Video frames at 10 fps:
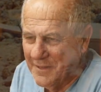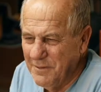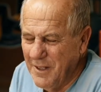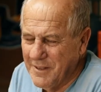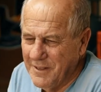
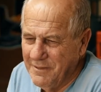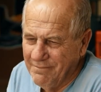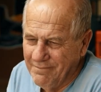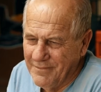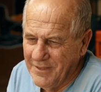Not,
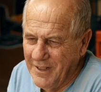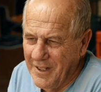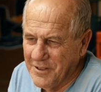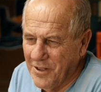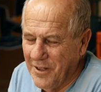not as
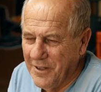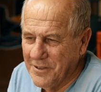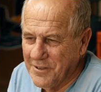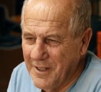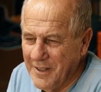hot as
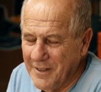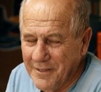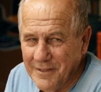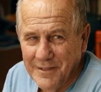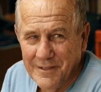they
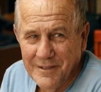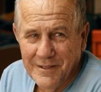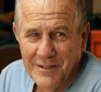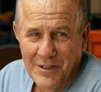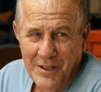
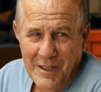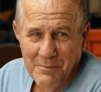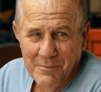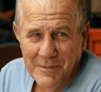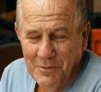Claim
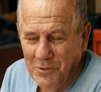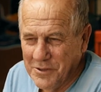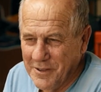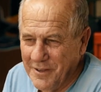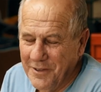It wasn't
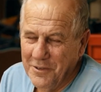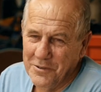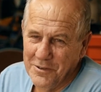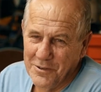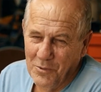
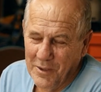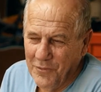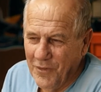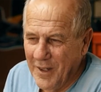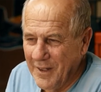
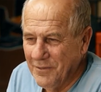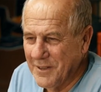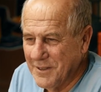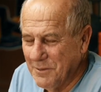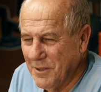125 like
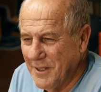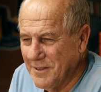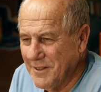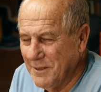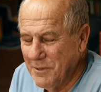some guy
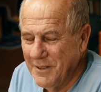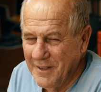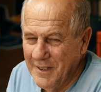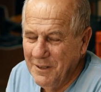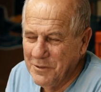said, but
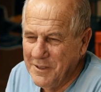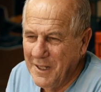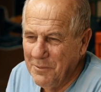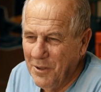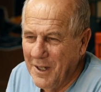it was damn
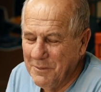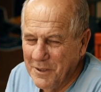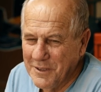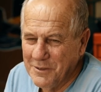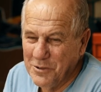hot because
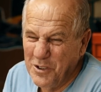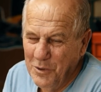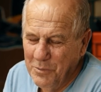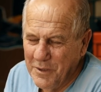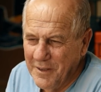it was humid.